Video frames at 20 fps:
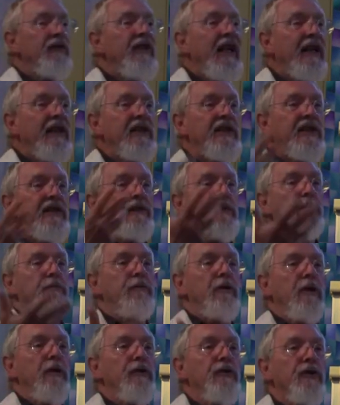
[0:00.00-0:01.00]
negative
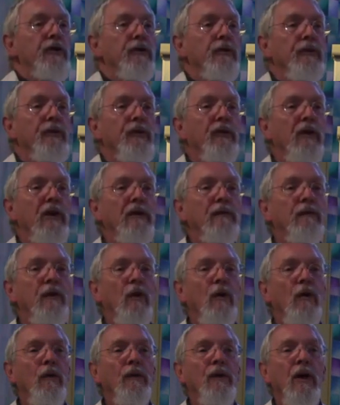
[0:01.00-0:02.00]
approach, it also
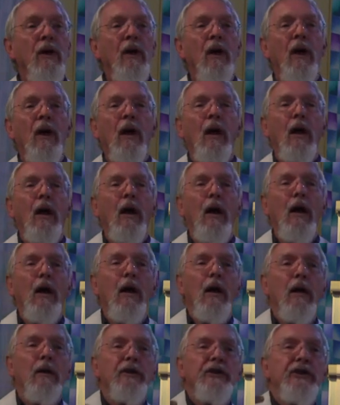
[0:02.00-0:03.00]
involved
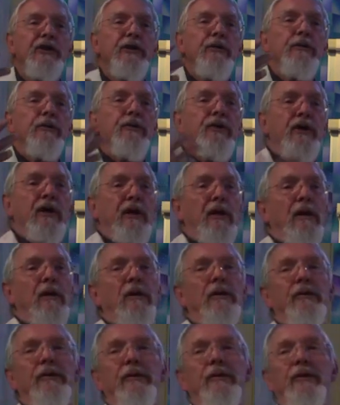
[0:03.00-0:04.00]
using
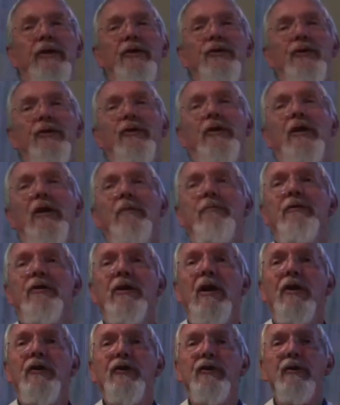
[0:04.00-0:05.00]
conditioned
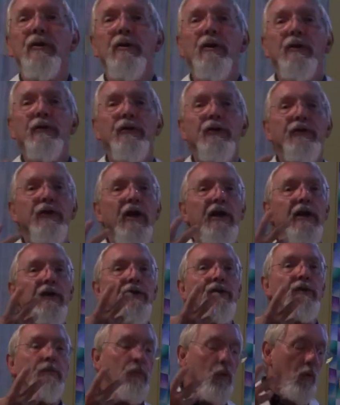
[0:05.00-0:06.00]
co-production to take
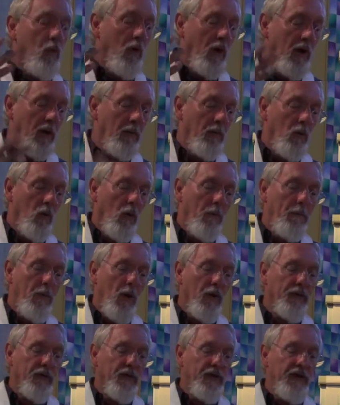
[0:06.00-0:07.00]
us to more and more
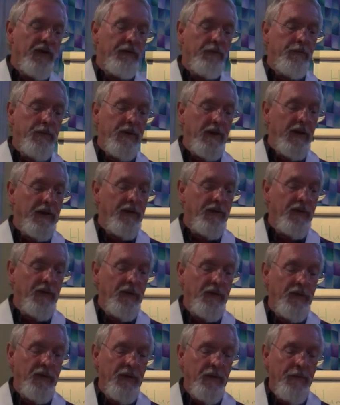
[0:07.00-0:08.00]
positive
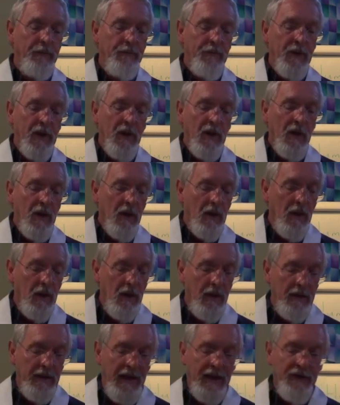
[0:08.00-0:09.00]
places.
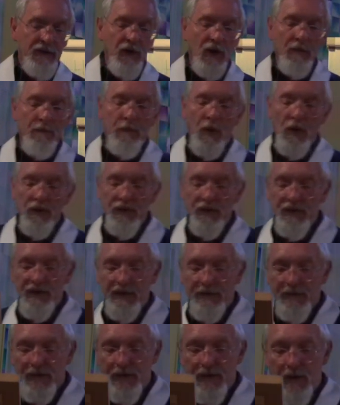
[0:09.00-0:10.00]
It has got a
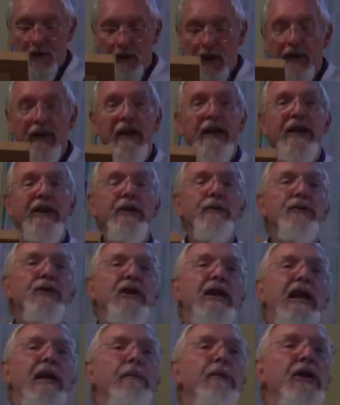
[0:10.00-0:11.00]
positive side, and it used
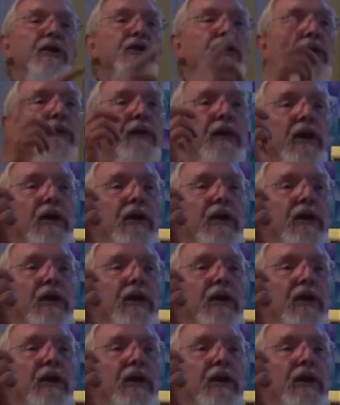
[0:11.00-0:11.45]
the image of